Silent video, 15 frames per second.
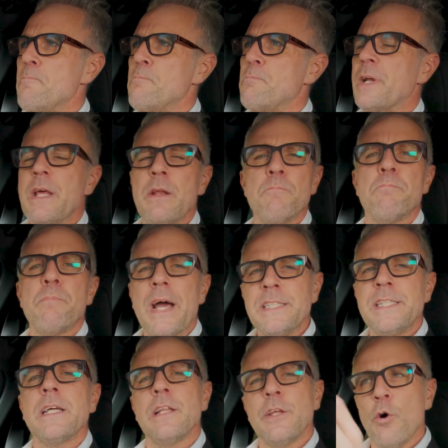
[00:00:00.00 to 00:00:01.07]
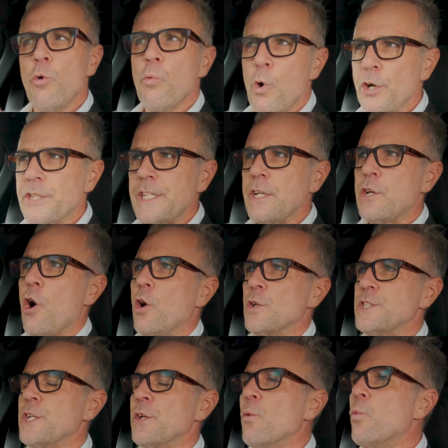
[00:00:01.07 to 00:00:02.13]
But it basically all works in
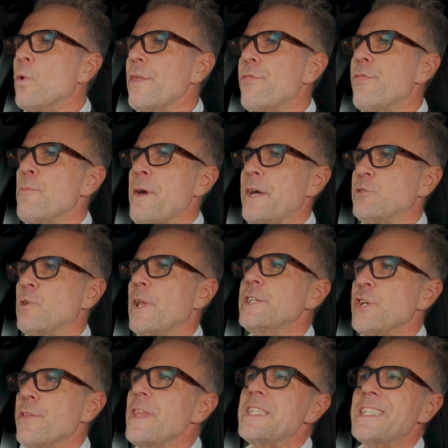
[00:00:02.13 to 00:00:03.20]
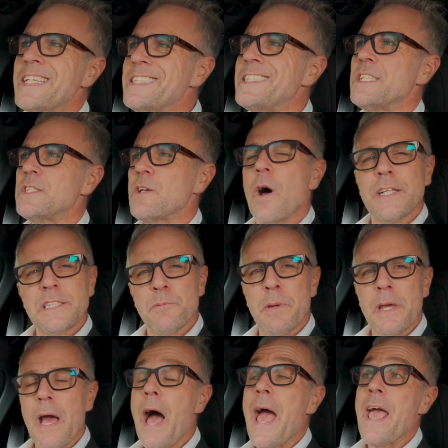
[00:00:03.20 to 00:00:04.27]
concert with the petrol engine. This is designed to
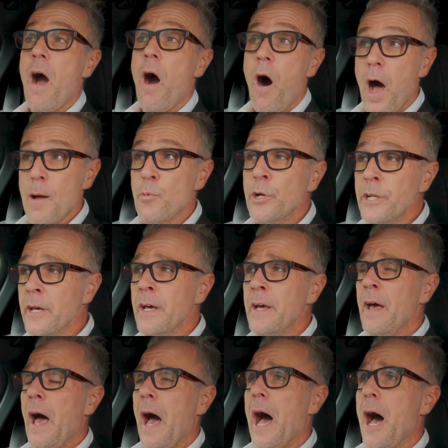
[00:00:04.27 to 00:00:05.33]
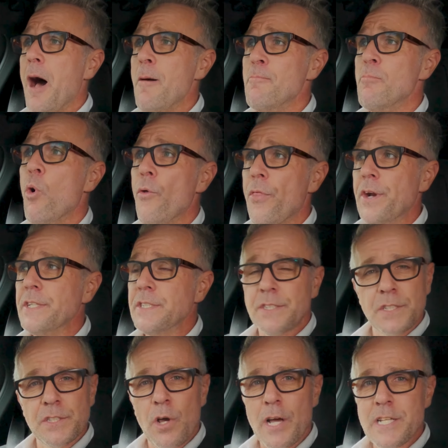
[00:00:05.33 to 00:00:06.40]
be a hybrid more than it's
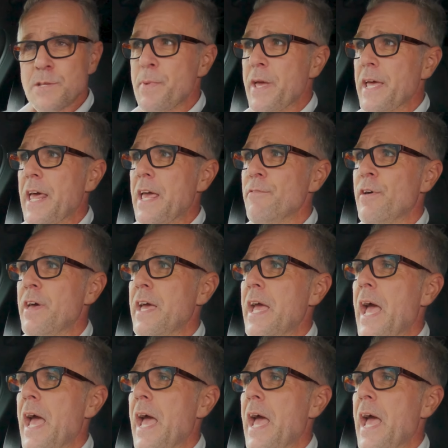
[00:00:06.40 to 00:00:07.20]
designed to be an EV.